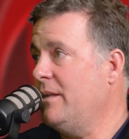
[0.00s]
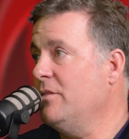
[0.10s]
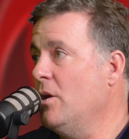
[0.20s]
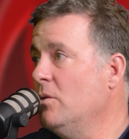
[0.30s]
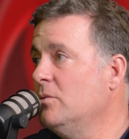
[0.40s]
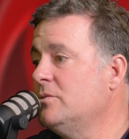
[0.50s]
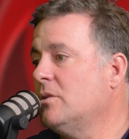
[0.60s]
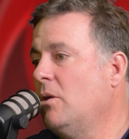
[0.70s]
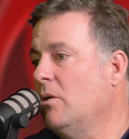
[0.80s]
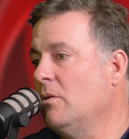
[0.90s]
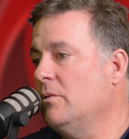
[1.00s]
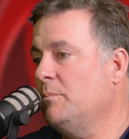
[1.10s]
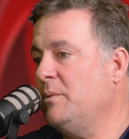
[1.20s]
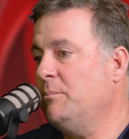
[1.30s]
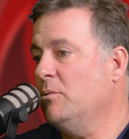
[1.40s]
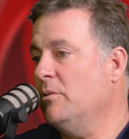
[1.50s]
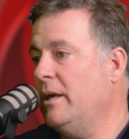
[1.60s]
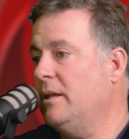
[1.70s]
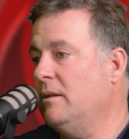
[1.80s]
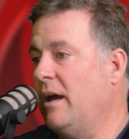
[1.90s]
And those are the people
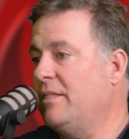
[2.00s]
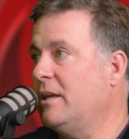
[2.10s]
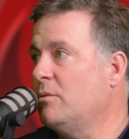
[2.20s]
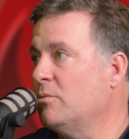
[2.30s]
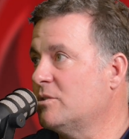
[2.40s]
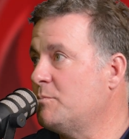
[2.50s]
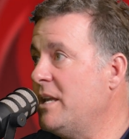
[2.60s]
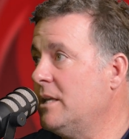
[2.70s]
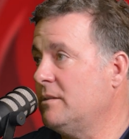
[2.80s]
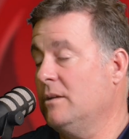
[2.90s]
that I think we're speaking.